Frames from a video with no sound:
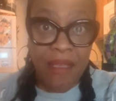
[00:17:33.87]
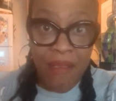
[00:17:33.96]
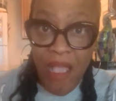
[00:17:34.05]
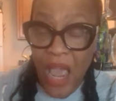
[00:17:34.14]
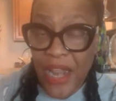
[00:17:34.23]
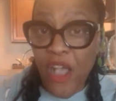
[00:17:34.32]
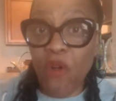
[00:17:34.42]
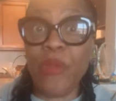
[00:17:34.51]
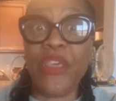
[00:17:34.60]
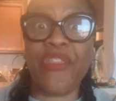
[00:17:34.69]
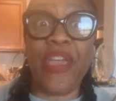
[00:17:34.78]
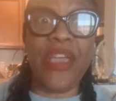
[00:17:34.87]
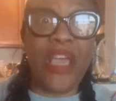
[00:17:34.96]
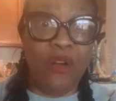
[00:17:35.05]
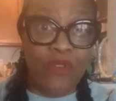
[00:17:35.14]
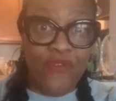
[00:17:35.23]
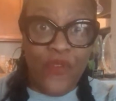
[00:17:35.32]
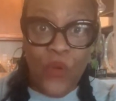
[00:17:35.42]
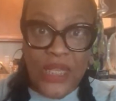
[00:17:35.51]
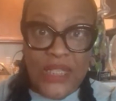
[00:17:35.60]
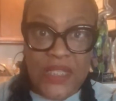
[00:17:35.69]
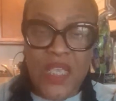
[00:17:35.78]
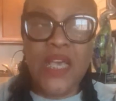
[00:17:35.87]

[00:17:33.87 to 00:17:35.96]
and it helped me think, help me focus.